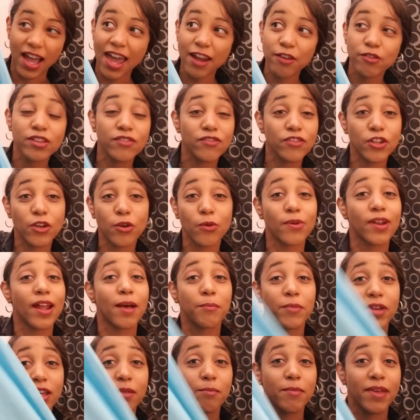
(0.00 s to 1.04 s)
I don't even know what
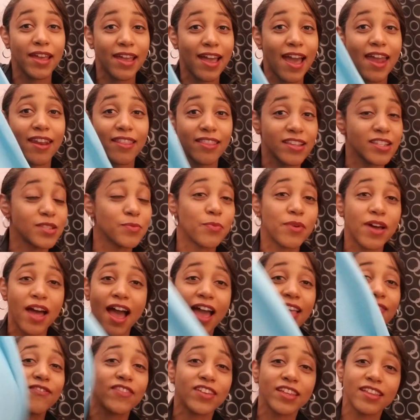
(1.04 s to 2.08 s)
I'm going to make out of this, but
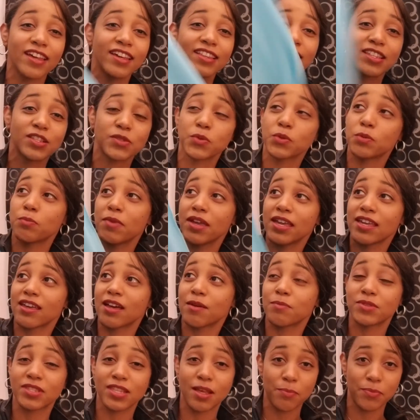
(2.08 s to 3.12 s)
I feel like this would make
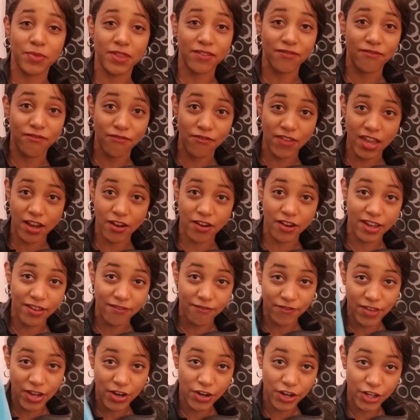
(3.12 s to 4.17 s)
up something very,
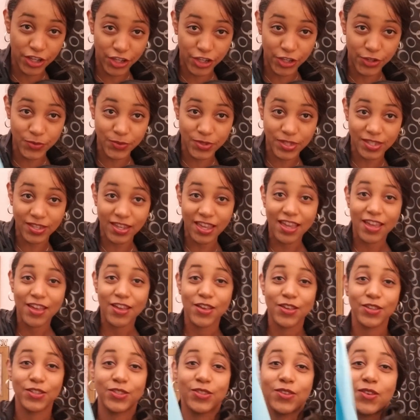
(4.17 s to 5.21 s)
very cute.
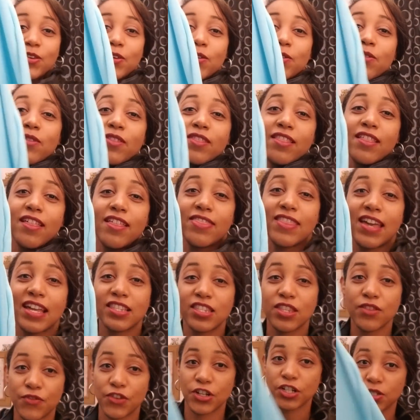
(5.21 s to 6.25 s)
So
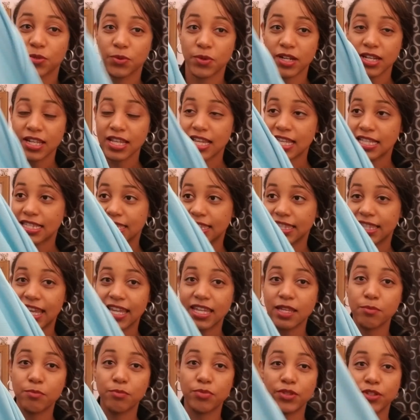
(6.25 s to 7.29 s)
that's the first one. It's
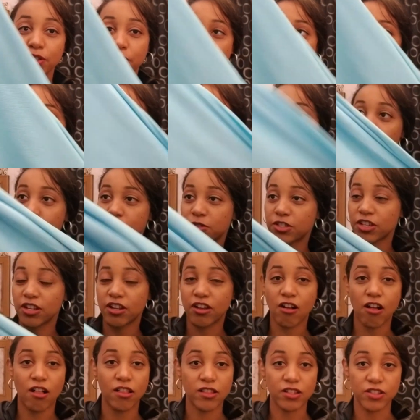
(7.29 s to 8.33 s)
light blue. I'm just going
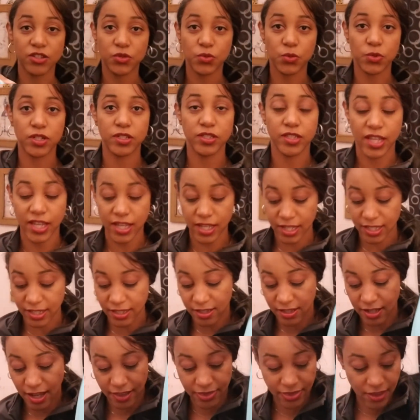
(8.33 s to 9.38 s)
to call it a twill knit because
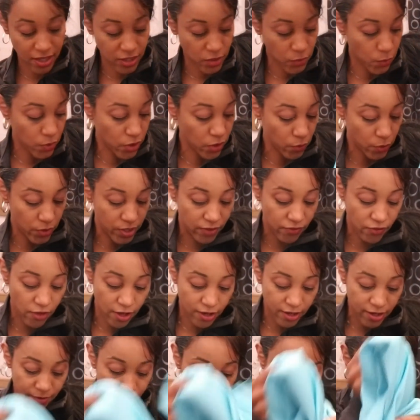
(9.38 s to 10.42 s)
it's got that twill weave
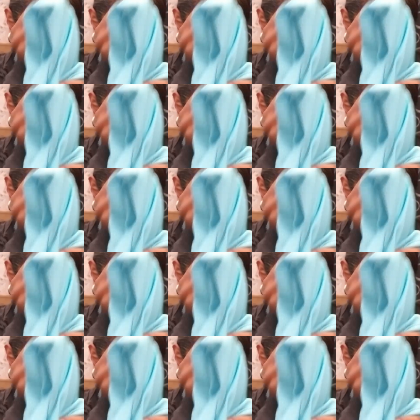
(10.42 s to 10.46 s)
on it.